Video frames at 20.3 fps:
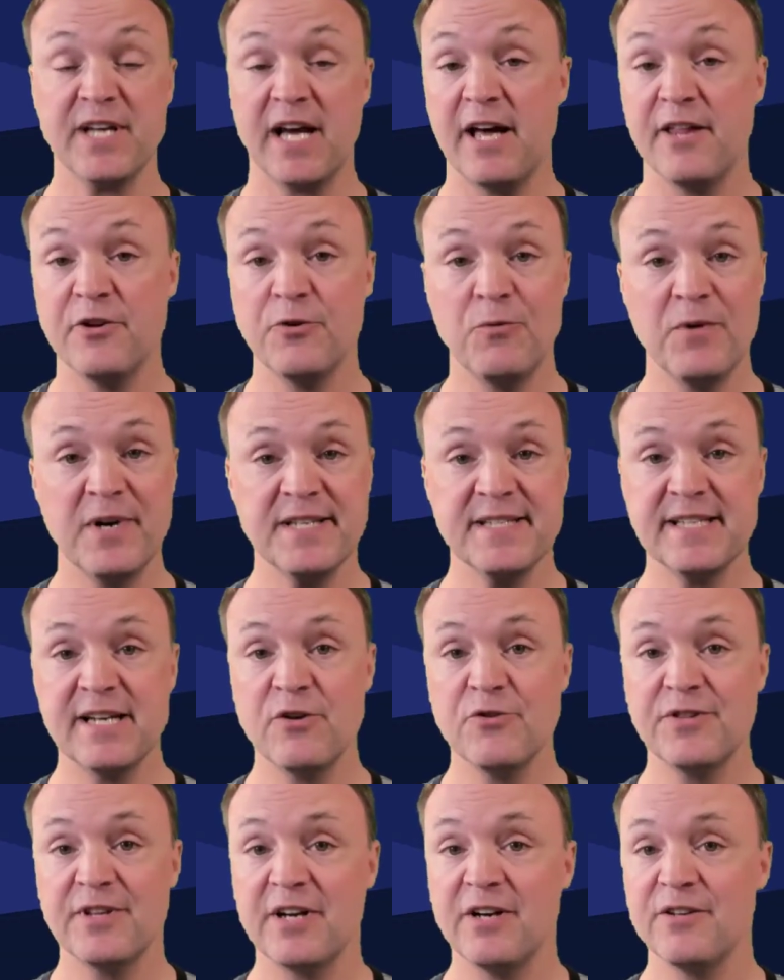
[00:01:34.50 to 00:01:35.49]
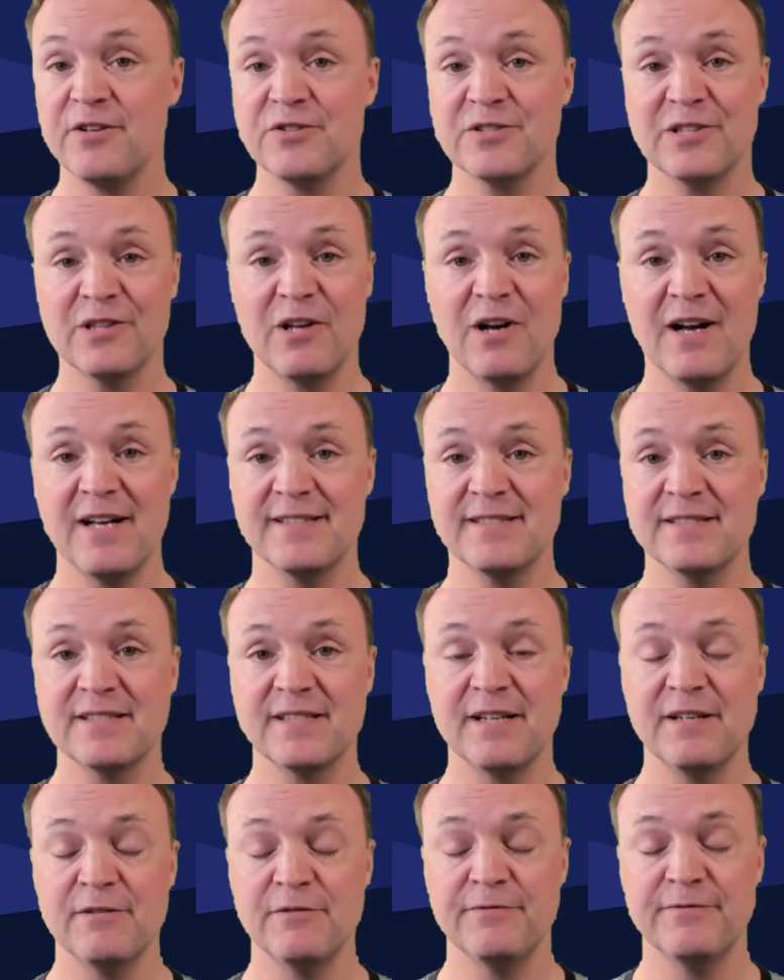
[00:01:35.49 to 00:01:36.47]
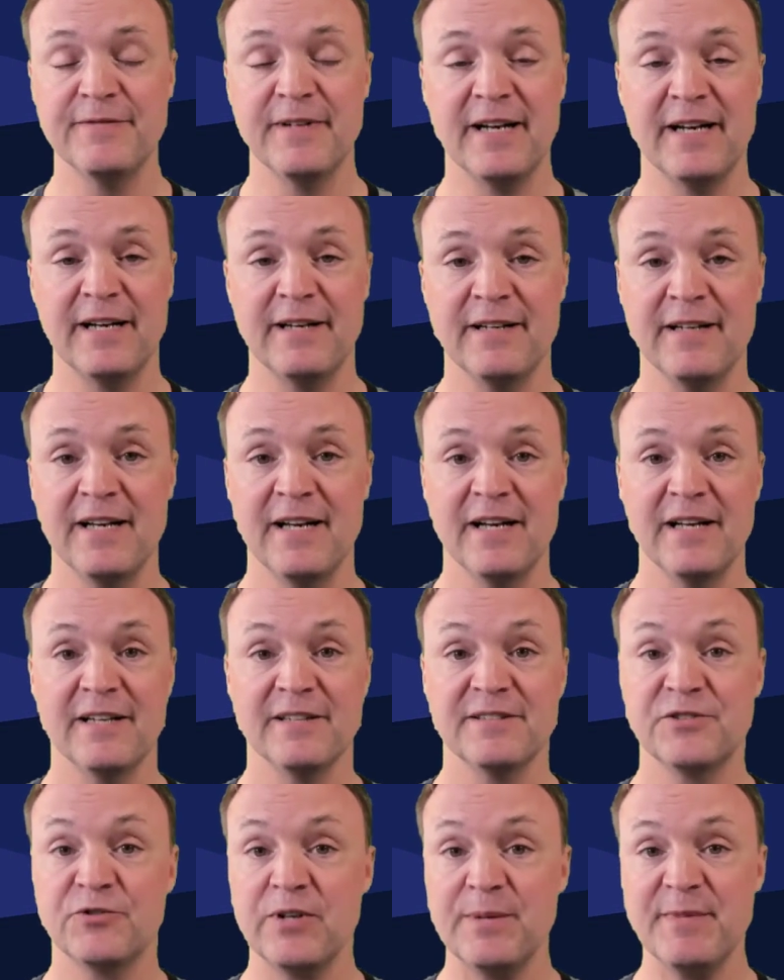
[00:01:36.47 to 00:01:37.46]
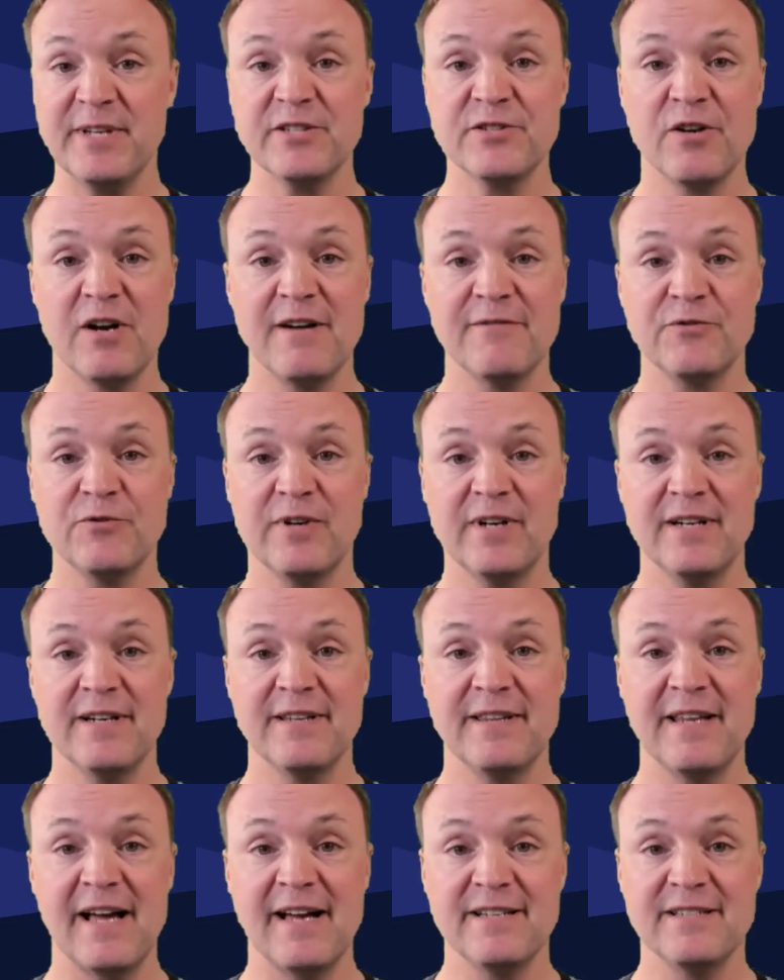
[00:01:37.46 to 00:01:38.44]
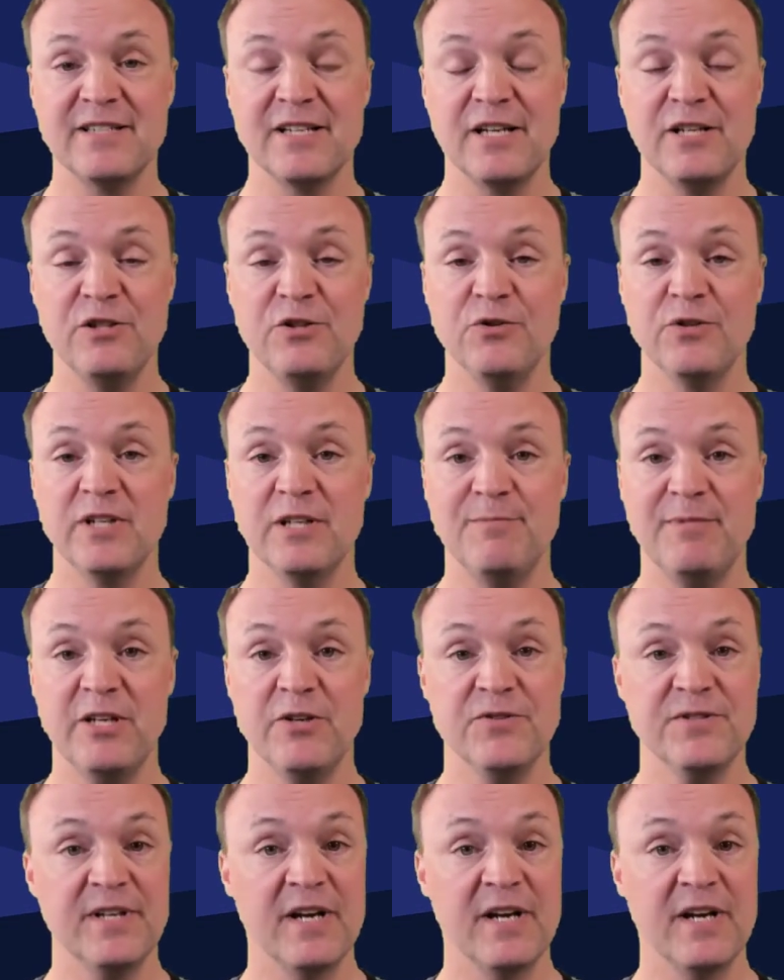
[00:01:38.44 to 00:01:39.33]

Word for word: there's other ones out there. There's lots of uh, streaming software that uh, you could be